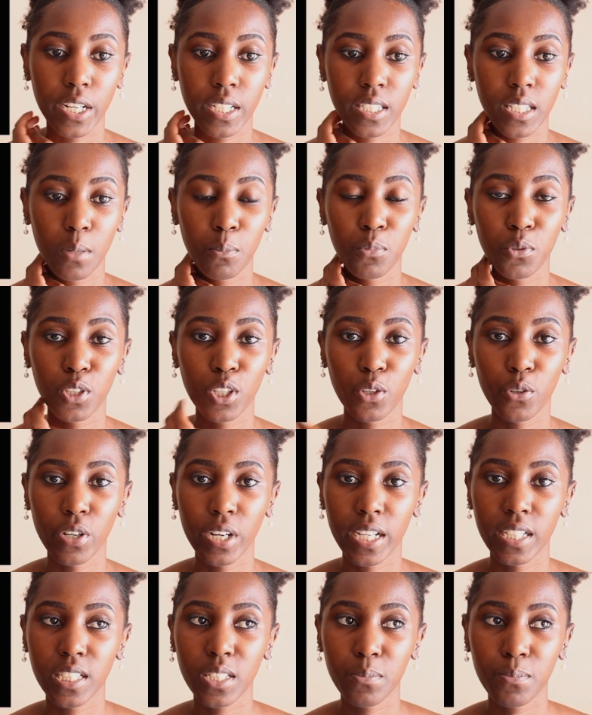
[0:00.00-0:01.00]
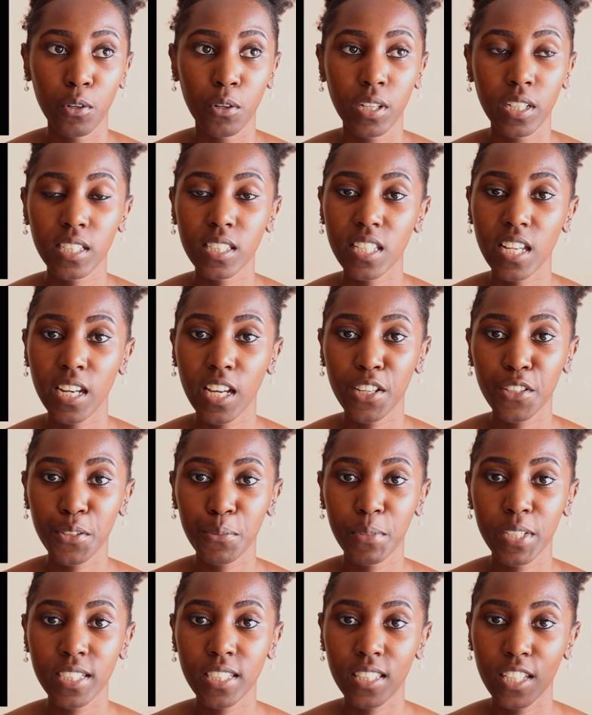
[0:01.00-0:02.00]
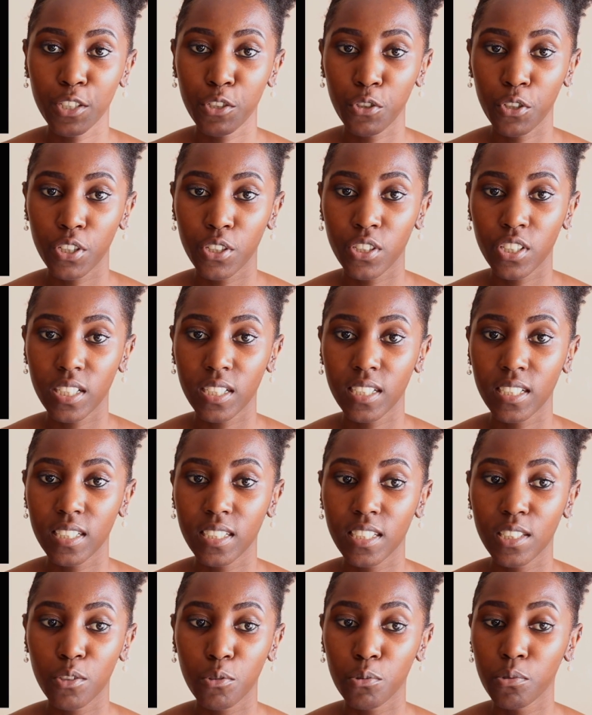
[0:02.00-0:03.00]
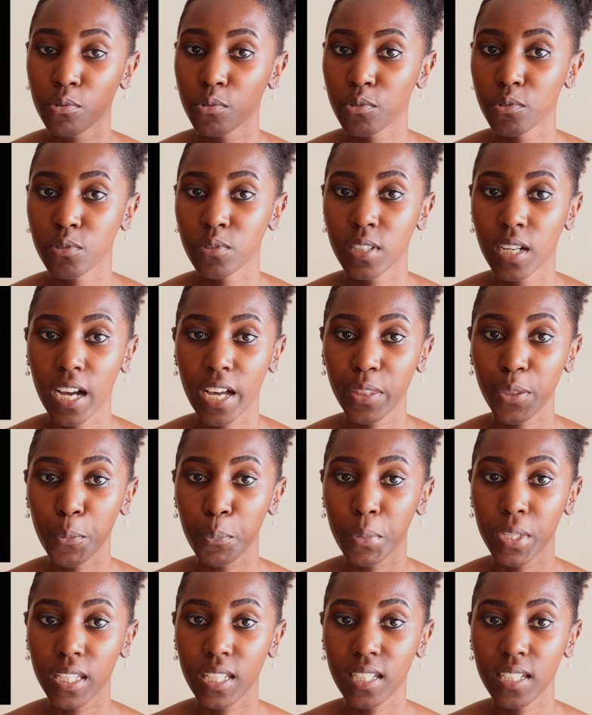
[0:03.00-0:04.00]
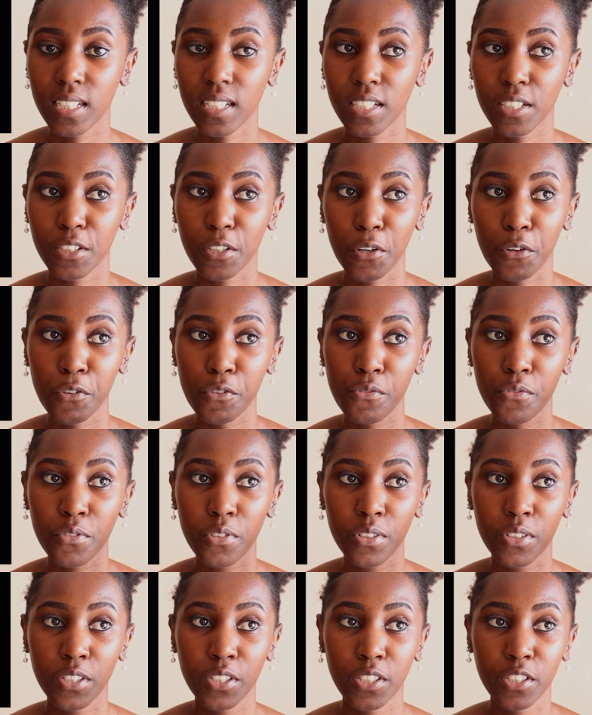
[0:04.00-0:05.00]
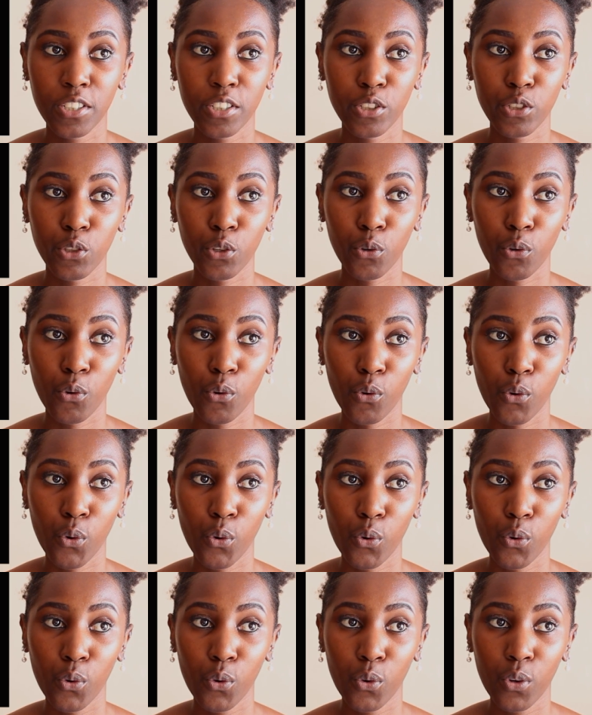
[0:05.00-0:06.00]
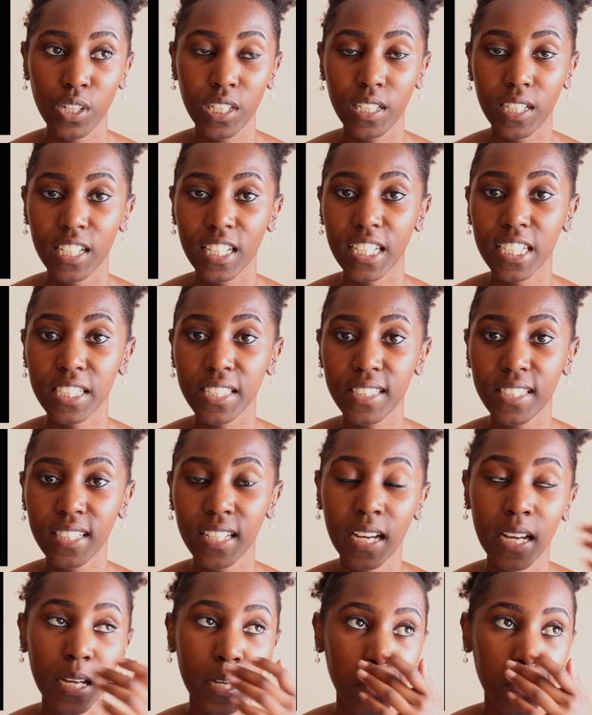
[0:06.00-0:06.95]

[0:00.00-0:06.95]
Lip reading: example, your rent, it's an agreement that you agreed to at the beginning of your lease.